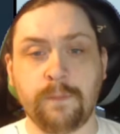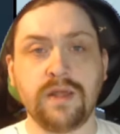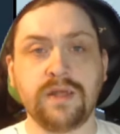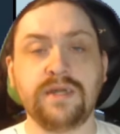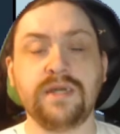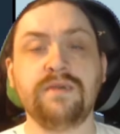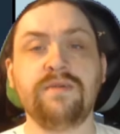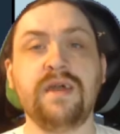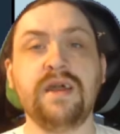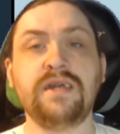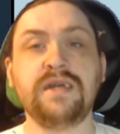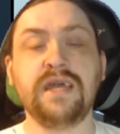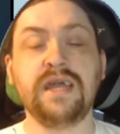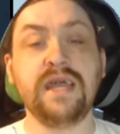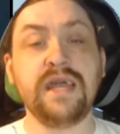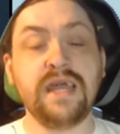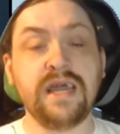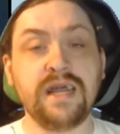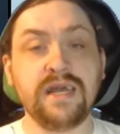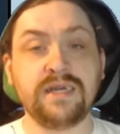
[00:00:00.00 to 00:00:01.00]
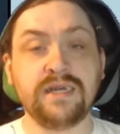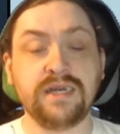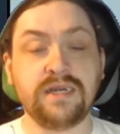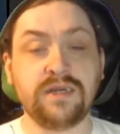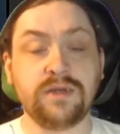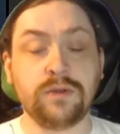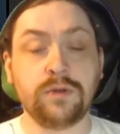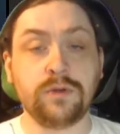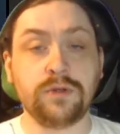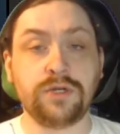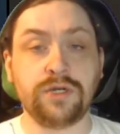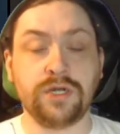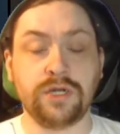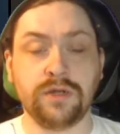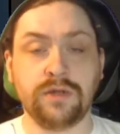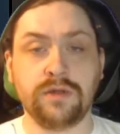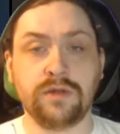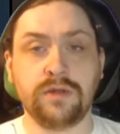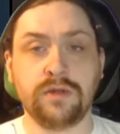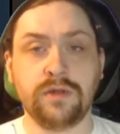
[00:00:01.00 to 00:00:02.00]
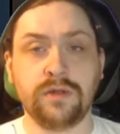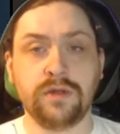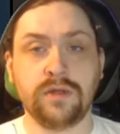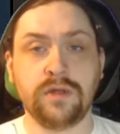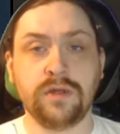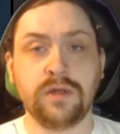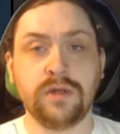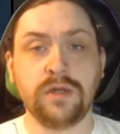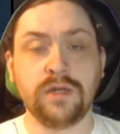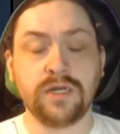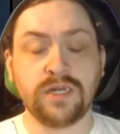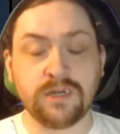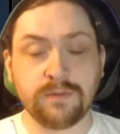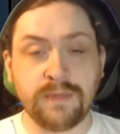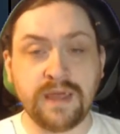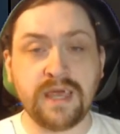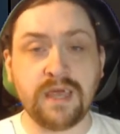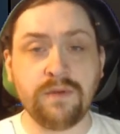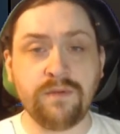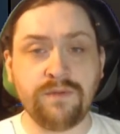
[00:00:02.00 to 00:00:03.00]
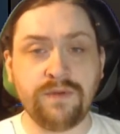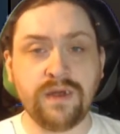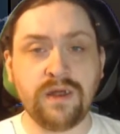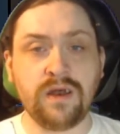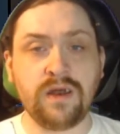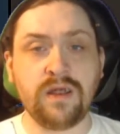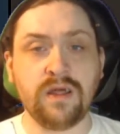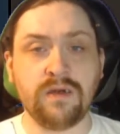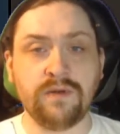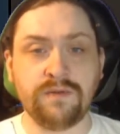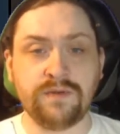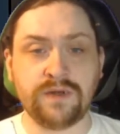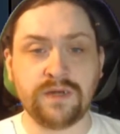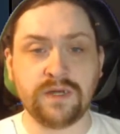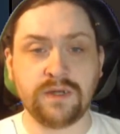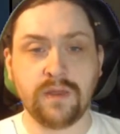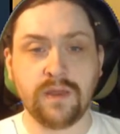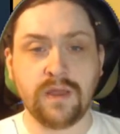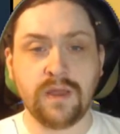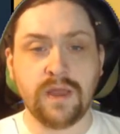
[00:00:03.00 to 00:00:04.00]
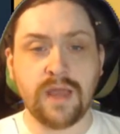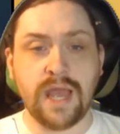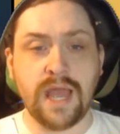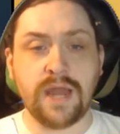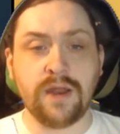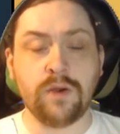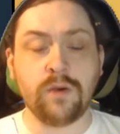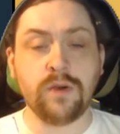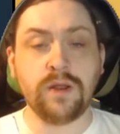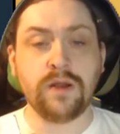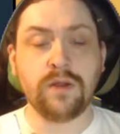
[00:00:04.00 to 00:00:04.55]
She's there to heal his exhaustion, to make him feel loved, and all in